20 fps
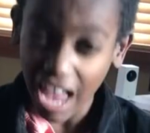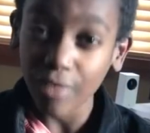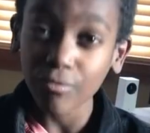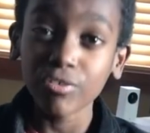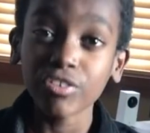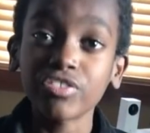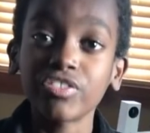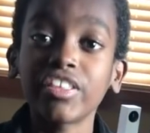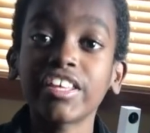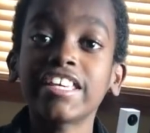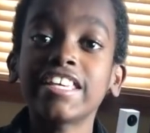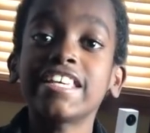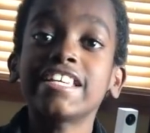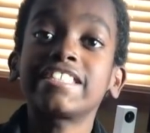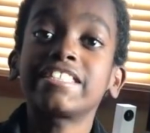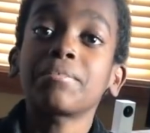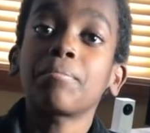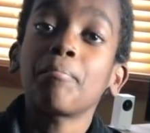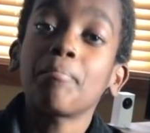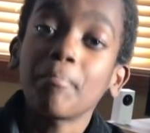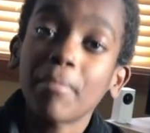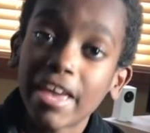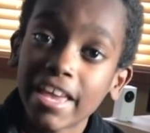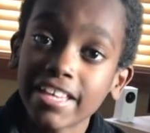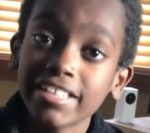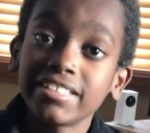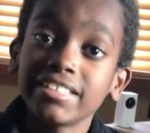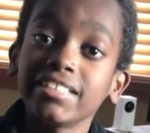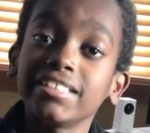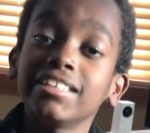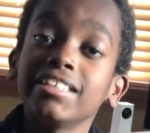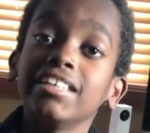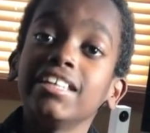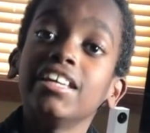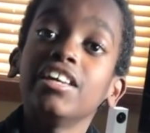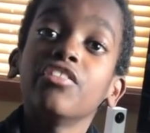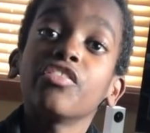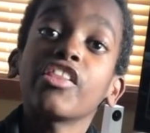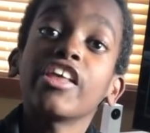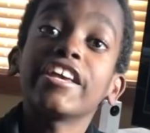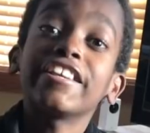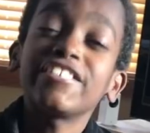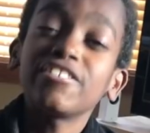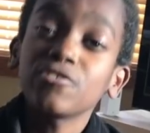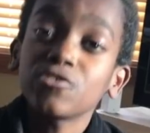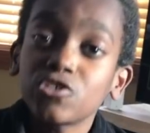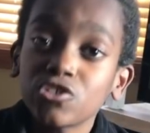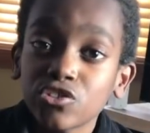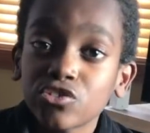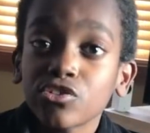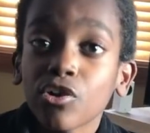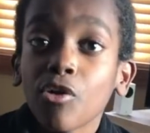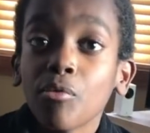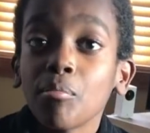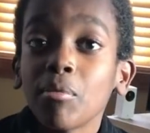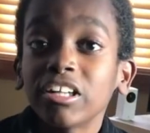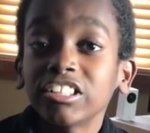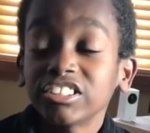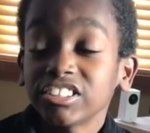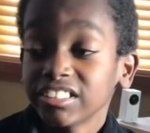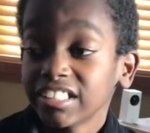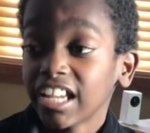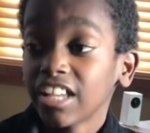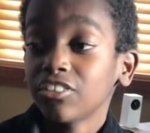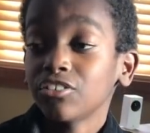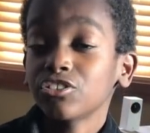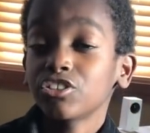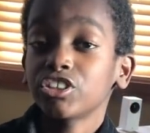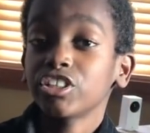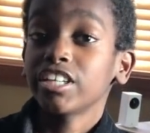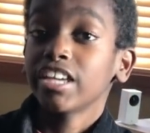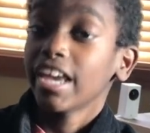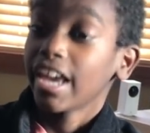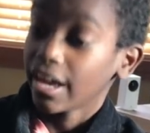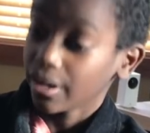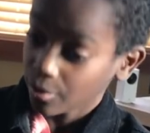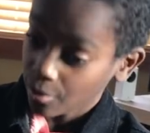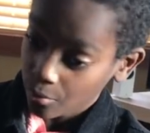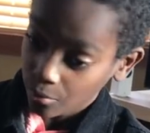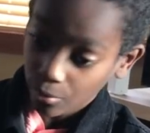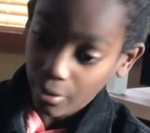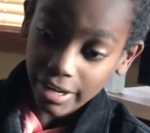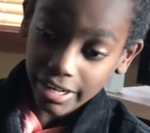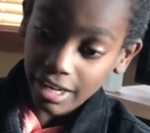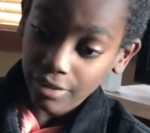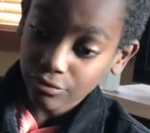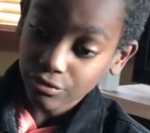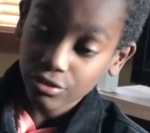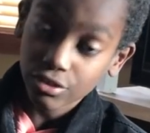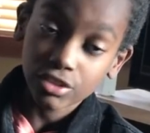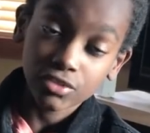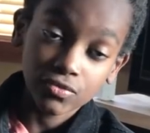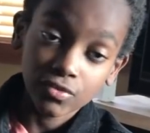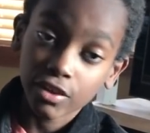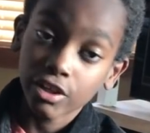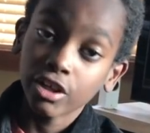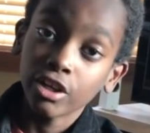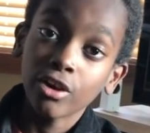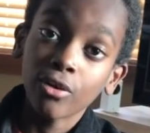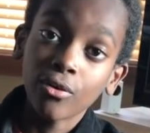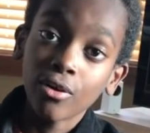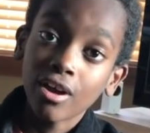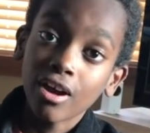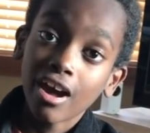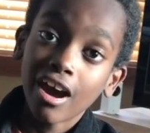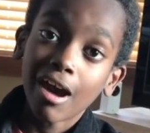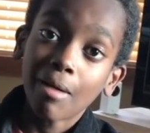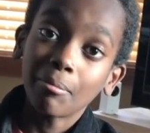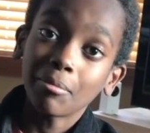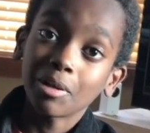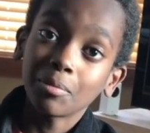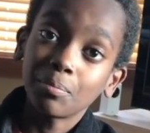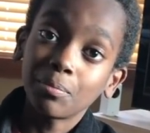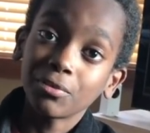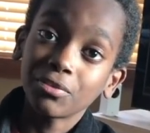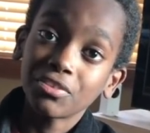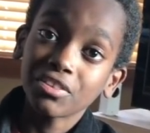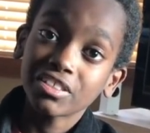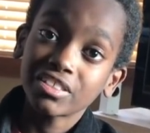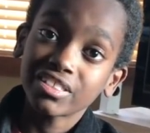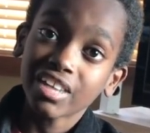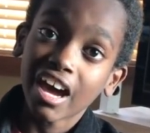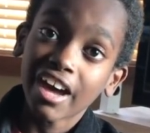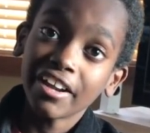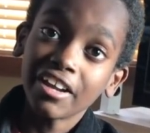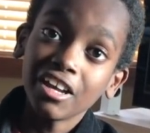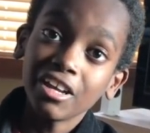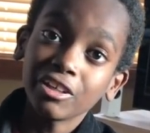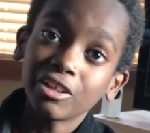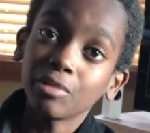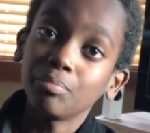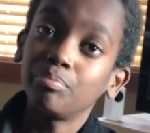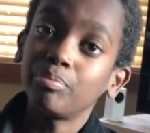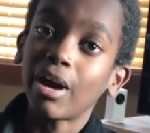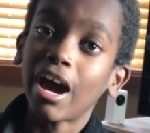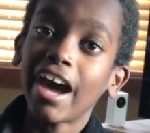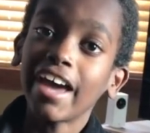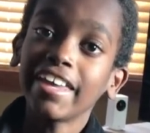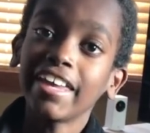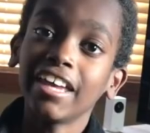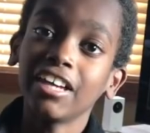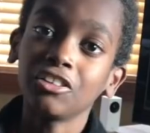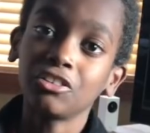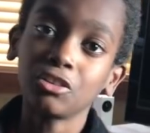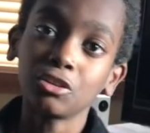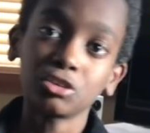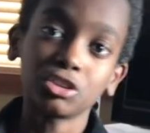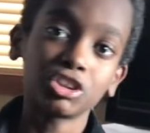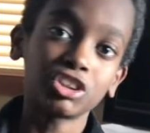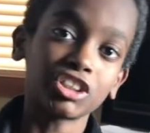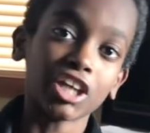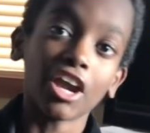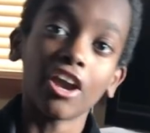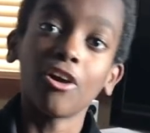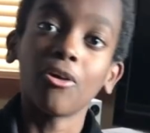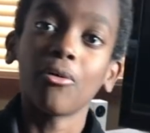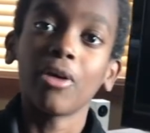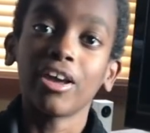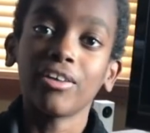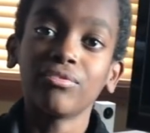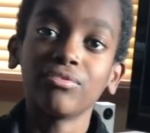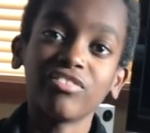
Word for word: everything, it's amazing. Thank you so much, Daniel Sheehan. Right after this video, I'm gonna put this on. Goodbye and crochet away,